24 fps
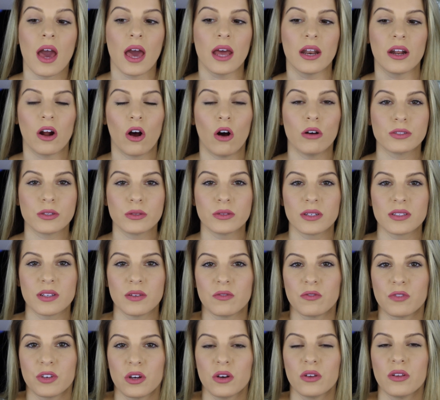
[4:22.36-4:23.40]
and it also
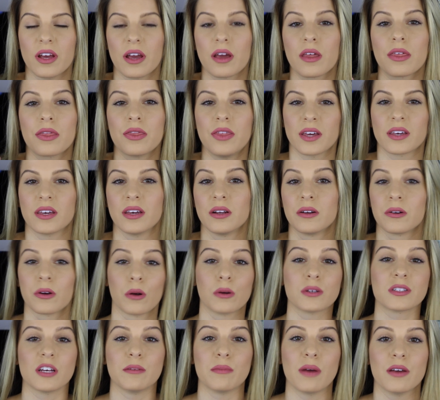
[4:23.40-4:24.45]
doesn't feel like thick and
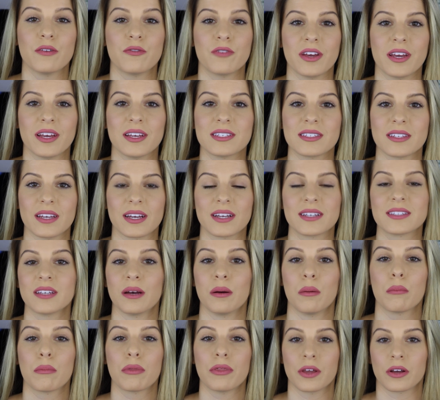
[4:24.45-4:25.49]
gross on my face like
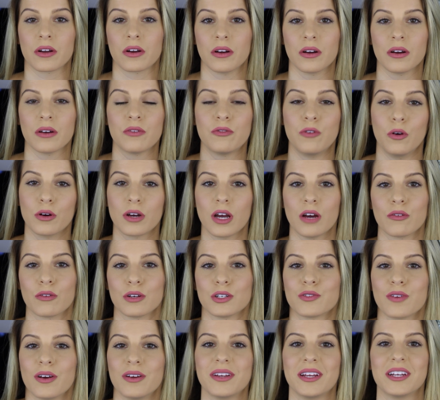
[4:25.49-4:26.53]
some thicker full coverage
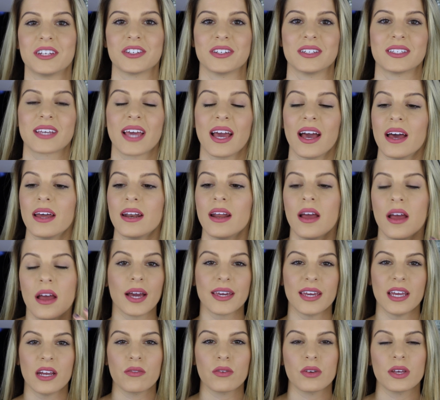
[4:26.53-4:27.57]
foundations can. I
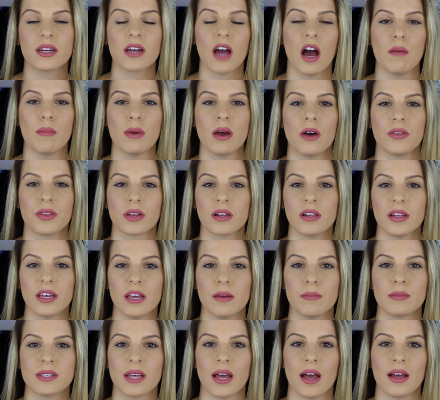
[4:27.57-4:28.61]
can't really comment on the
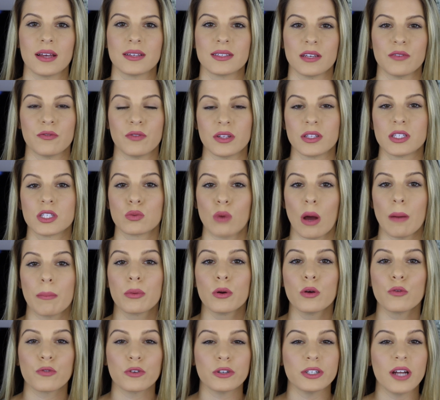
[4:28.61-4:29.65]
claim to as if it's sweat
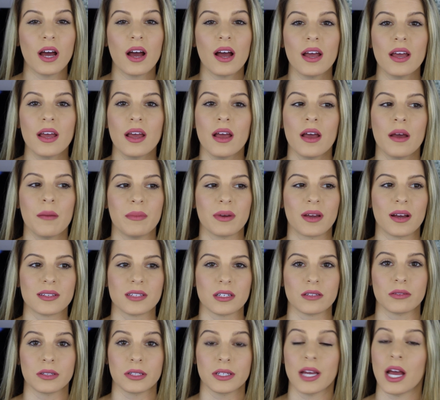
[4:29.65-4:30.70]
proof or not because I
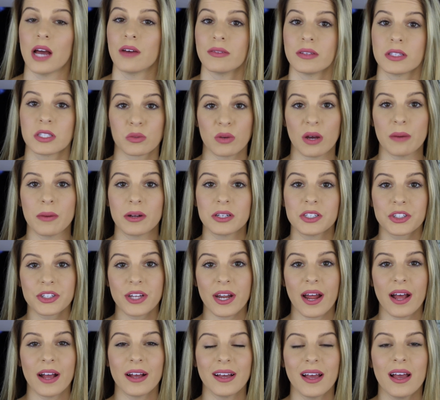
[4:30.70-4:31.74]
really haven't sweat much
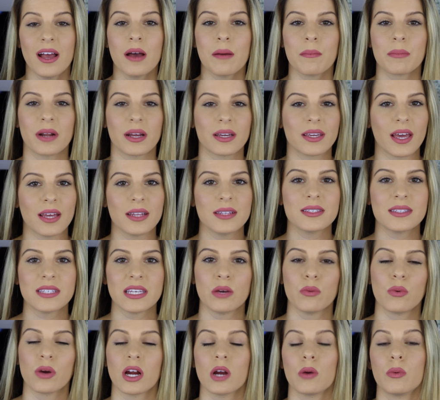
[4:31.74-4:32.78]
today, but I can see
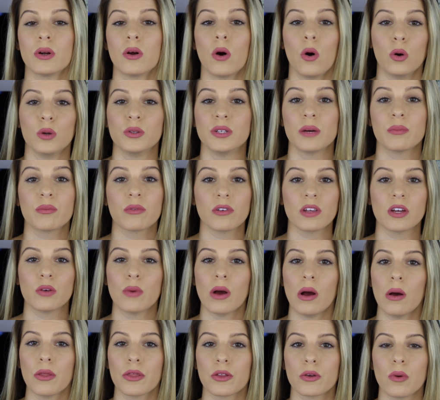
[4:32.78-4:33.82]
where it would hold up really
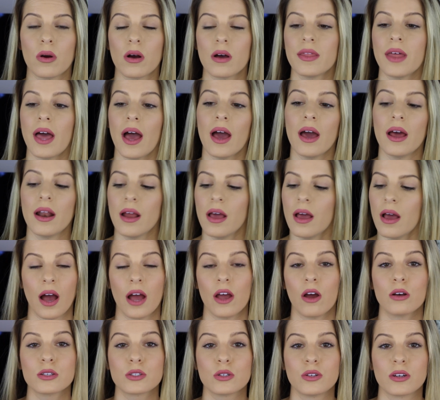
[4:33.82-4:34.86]
well through all that. I
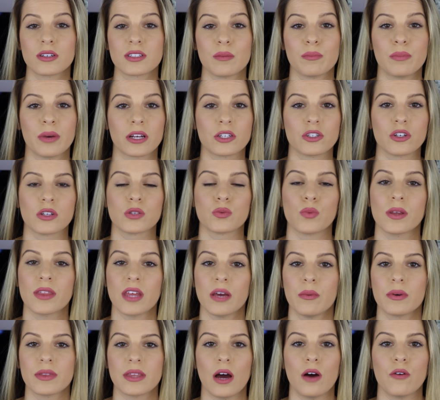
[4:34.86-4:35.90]
also took some pictures with
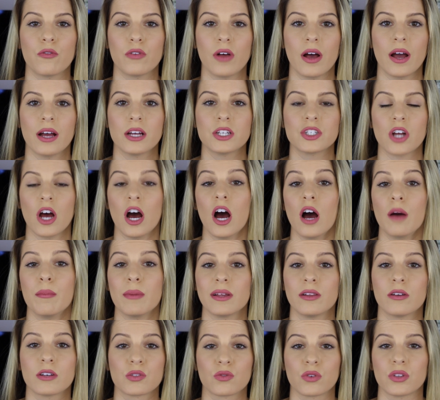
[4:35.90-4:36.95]
and without flash. It
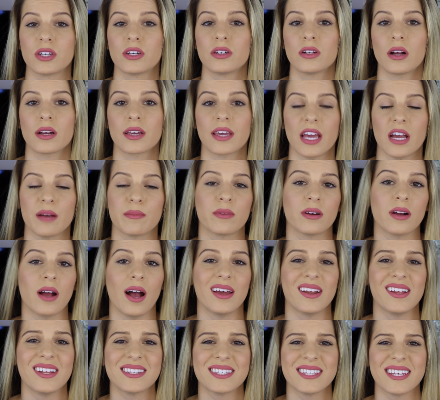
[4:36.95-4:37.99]
looks really good on camera.
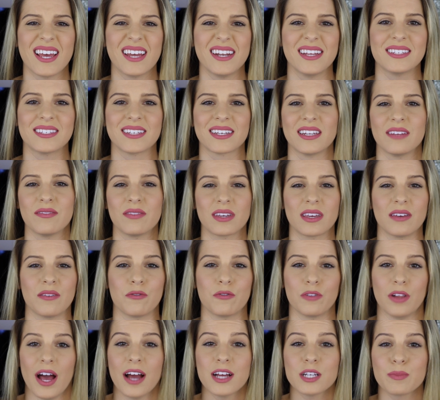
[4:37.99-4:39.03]
I didn't see any significant
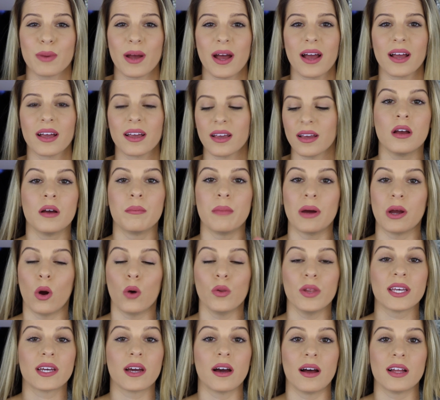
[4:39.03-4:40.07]
flashback. My
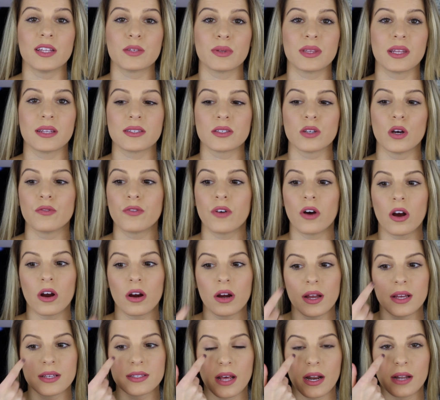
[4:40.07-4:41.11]
only cons with it so far
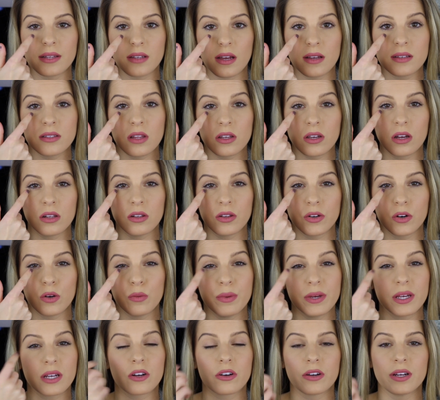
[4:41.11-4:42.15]
is that it does look a little
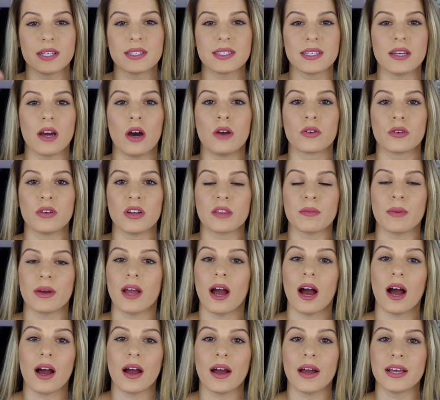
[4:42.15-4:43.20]
bit creasy underneath my
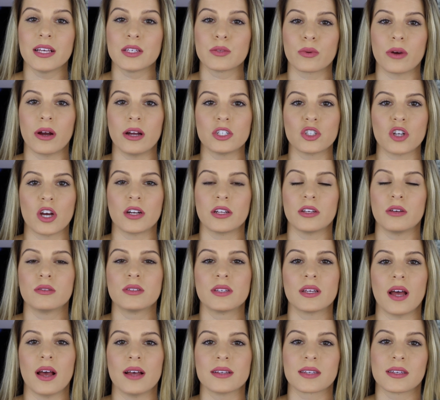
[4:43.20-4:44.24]
eyes where I tried to use
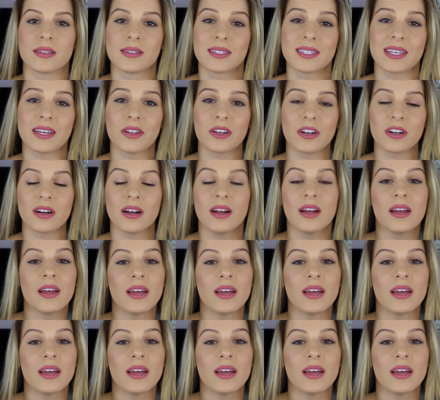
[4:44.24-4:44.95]
it as concealer.